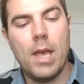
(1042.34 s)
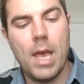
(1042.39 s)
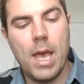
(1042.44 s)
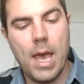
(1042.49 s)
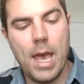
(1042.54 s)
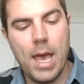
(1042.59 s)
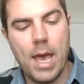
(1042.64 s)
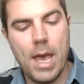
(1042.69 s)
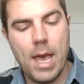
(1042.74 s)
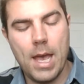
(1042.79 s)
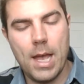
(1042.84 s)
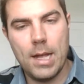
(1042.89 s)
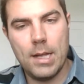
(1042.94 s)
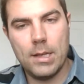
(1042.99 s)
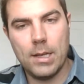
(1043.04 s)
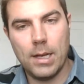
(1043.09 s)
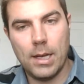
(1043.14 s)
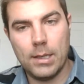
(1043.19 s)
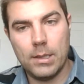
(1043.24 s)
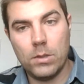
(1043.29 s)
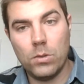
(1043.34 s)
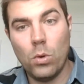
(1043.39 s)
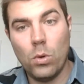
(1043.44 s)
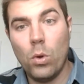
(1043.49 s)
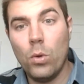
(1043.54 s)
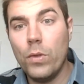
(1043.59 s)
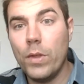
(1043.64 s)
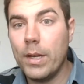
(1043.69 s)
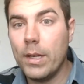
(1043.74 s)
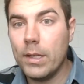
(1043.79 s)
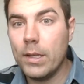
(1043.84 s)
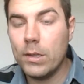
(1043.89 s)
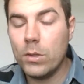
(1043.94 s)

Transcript: And I sold it in